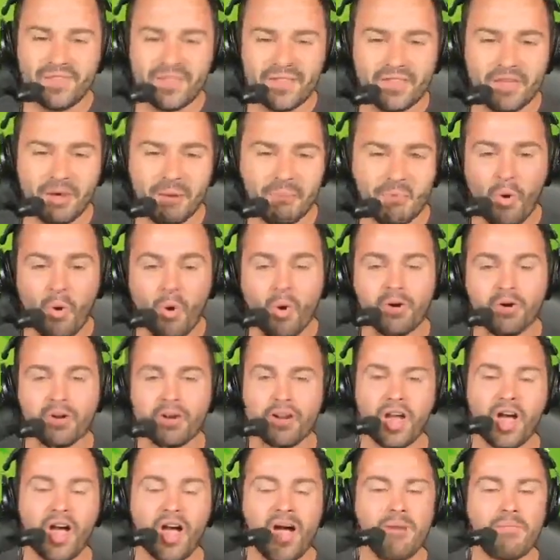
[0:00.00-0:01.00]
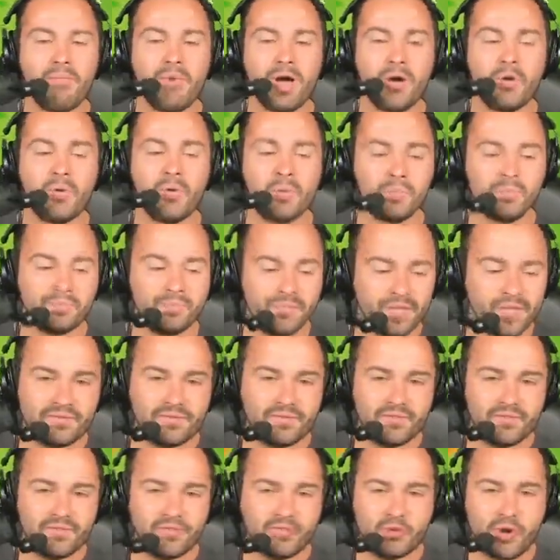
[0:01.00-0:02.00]
The mortar combo.
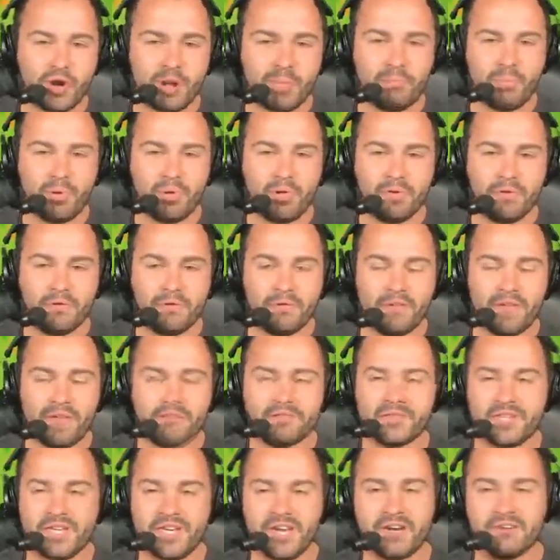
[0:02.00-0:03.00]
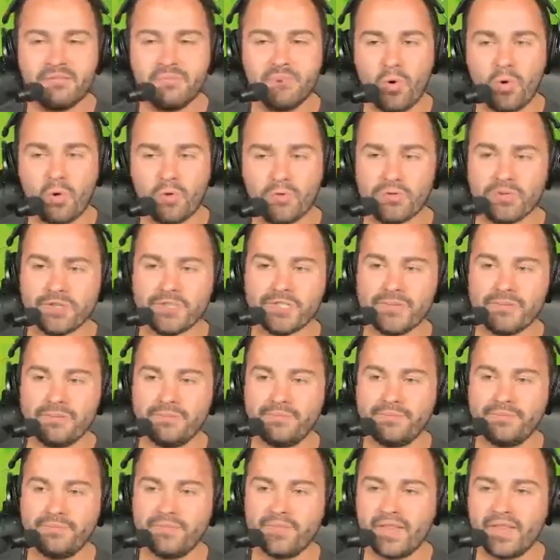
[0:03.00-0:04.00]
Triple 5th-tier mortars.
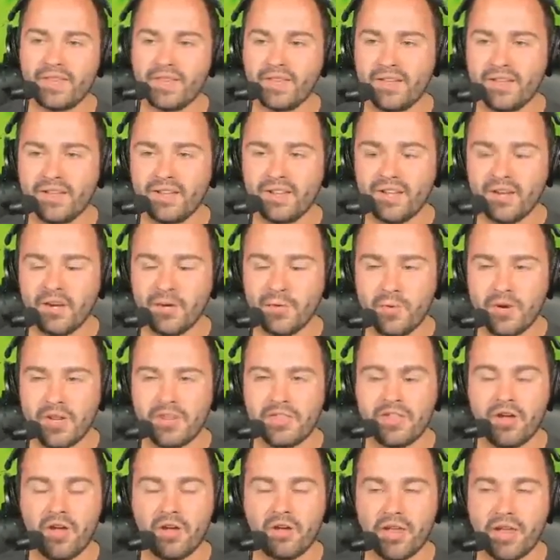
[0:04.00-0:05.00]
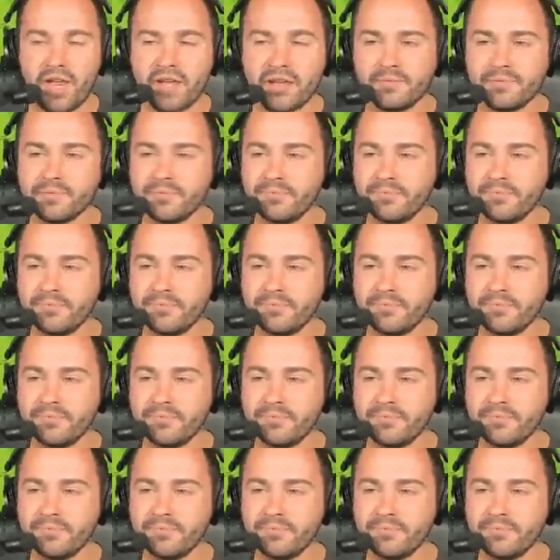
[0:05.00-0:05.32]
Who would have thunk it?